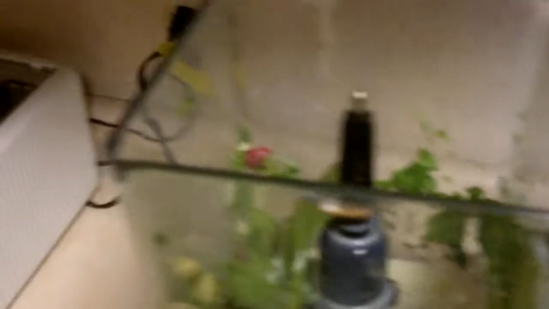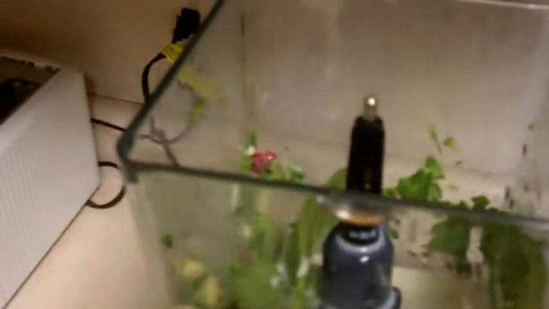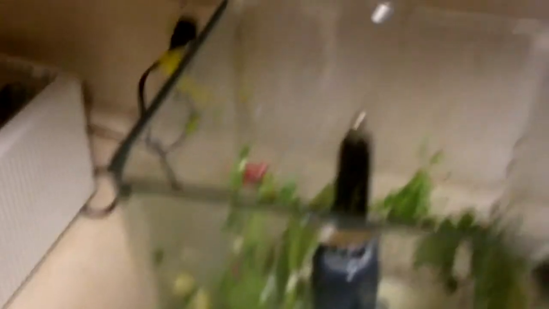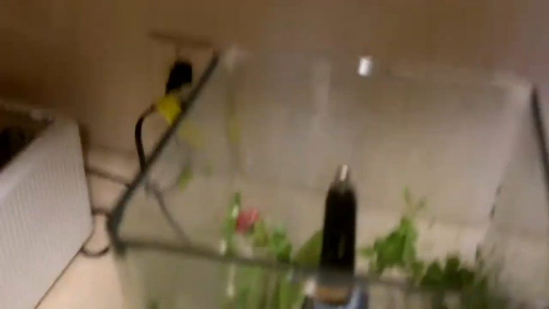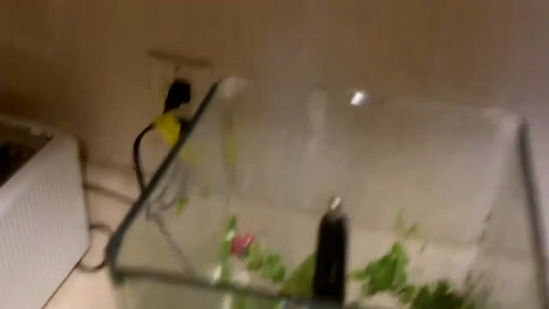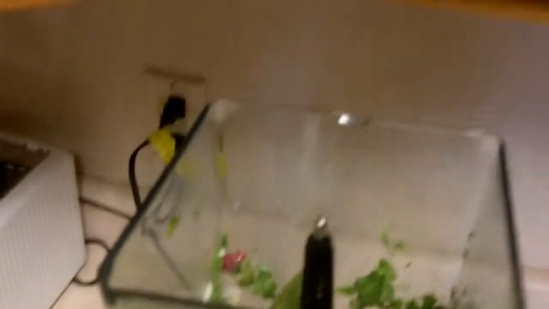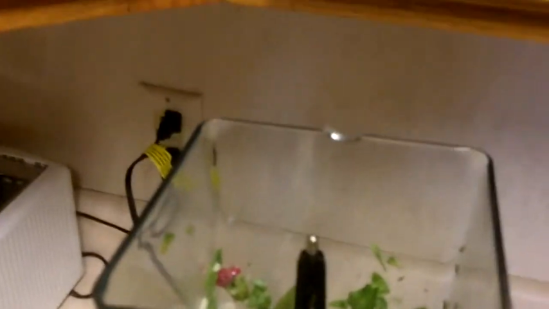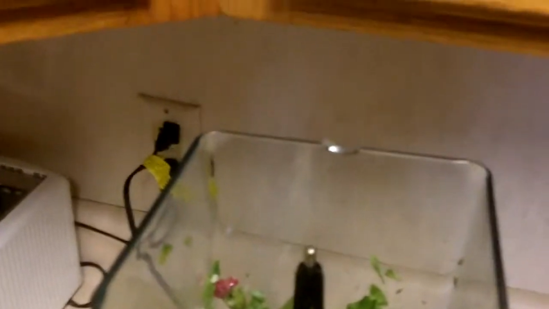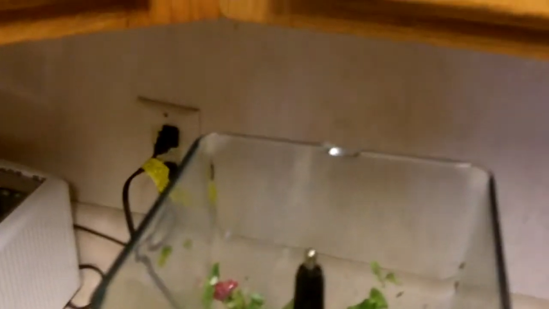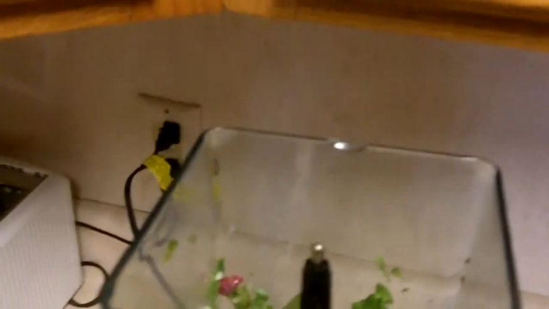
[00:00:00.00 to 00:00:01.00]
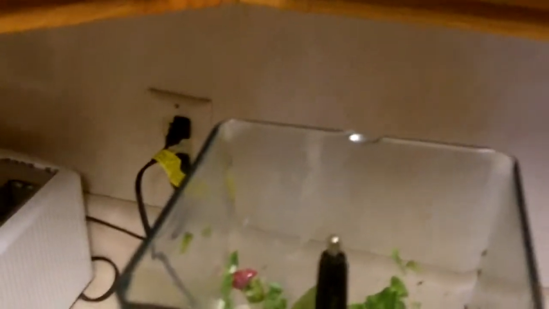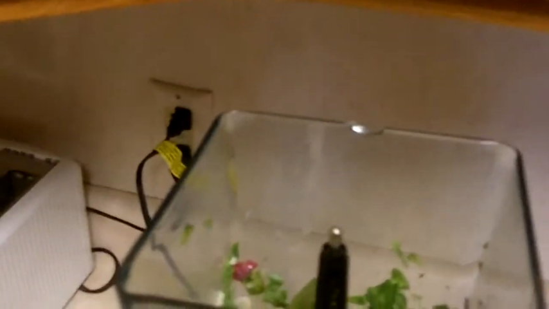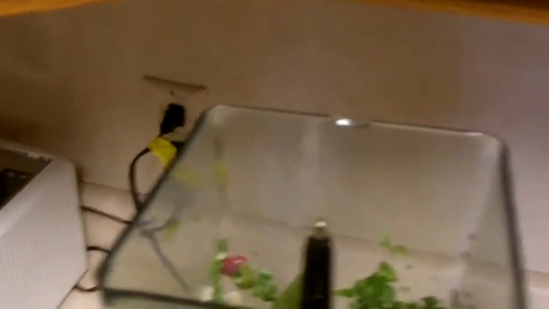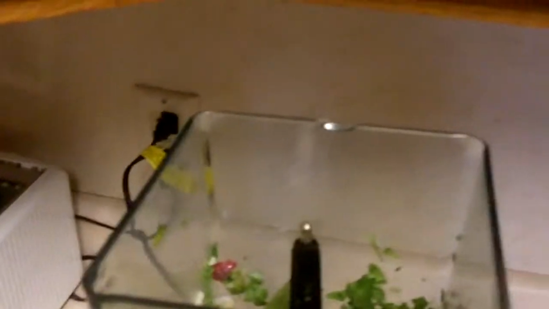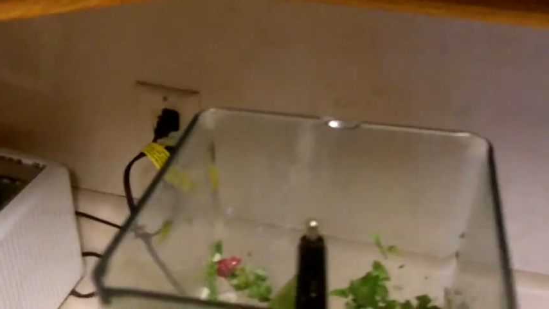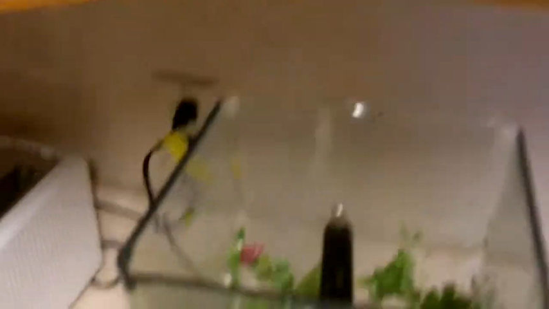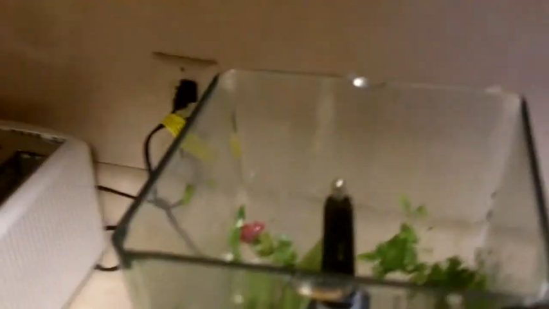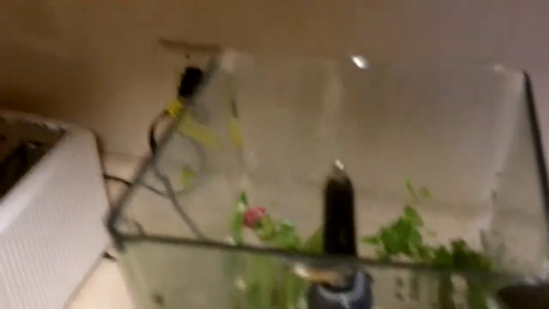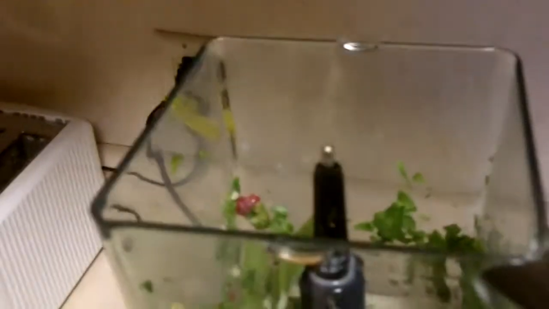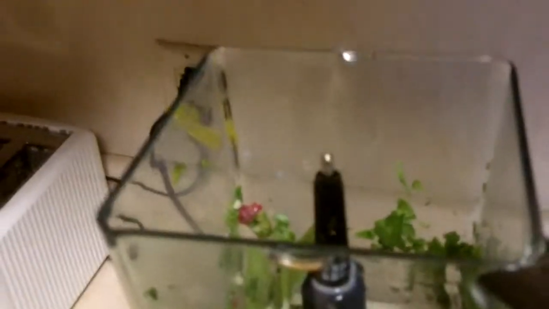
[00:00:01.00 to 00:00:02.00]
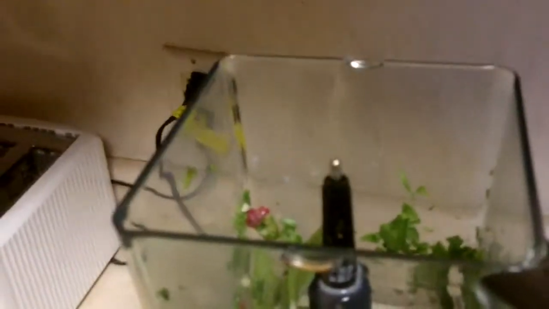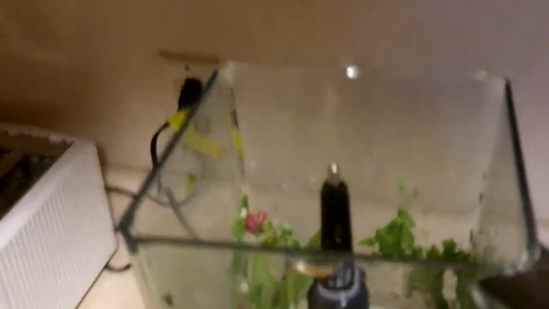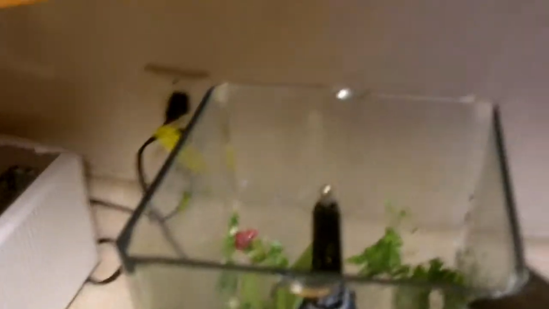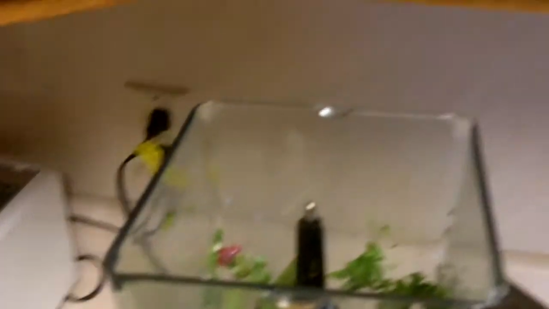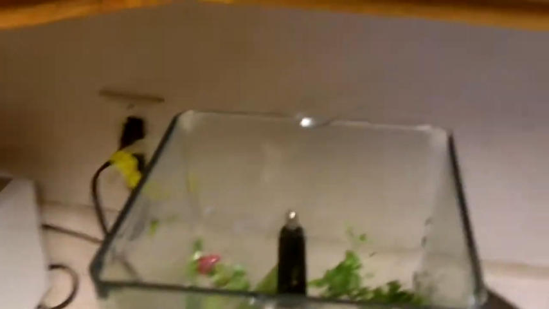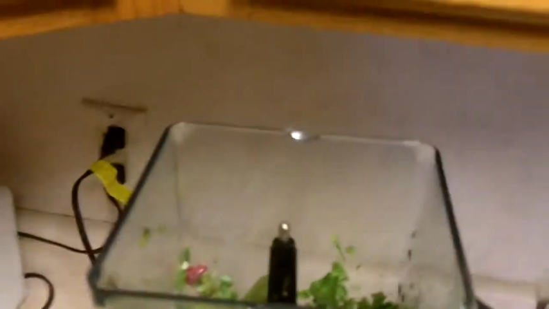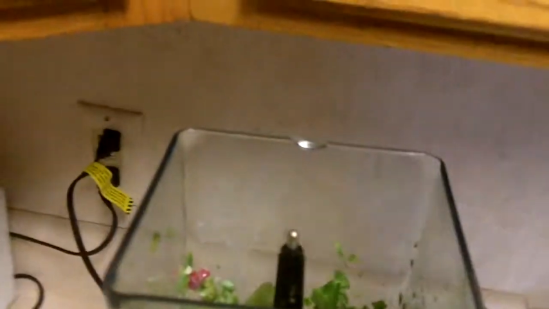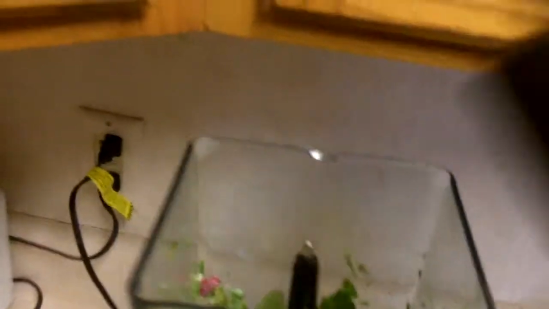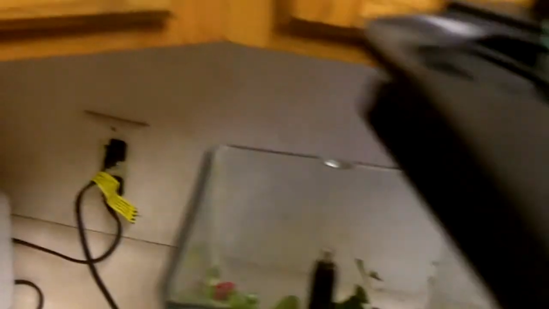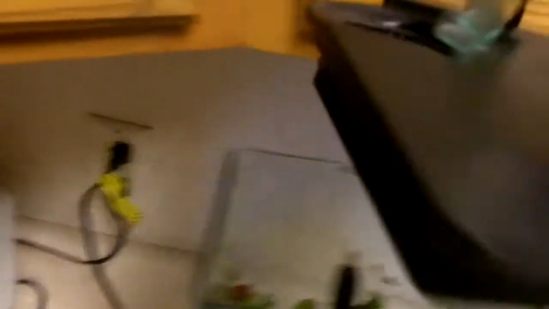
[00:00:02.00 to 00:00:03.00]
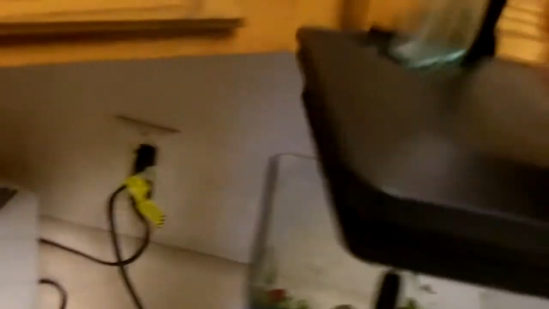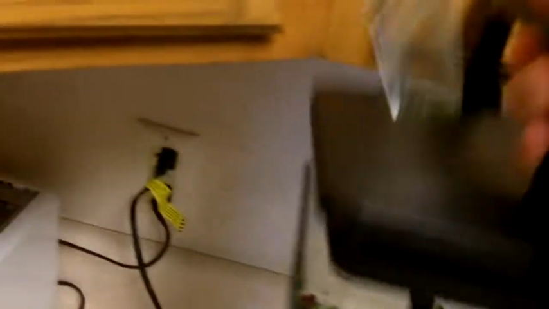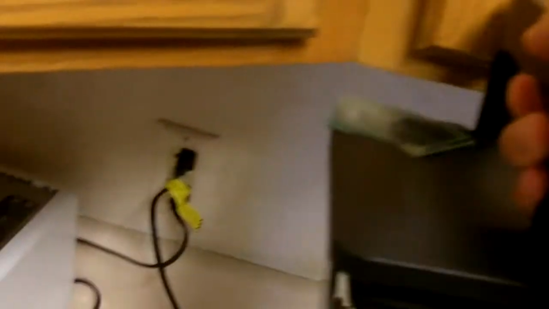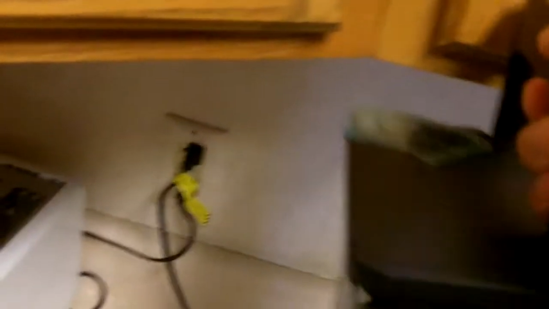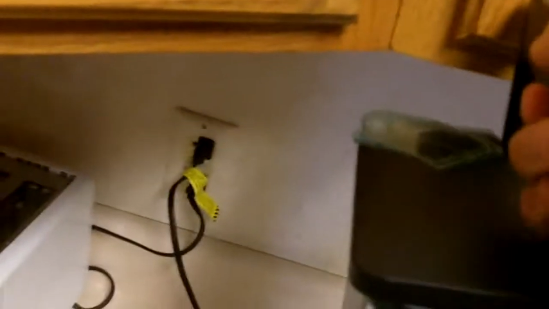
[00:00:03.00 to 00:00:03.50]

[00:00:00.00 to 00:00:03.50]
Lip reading: No face is visible, so there are no lips to read.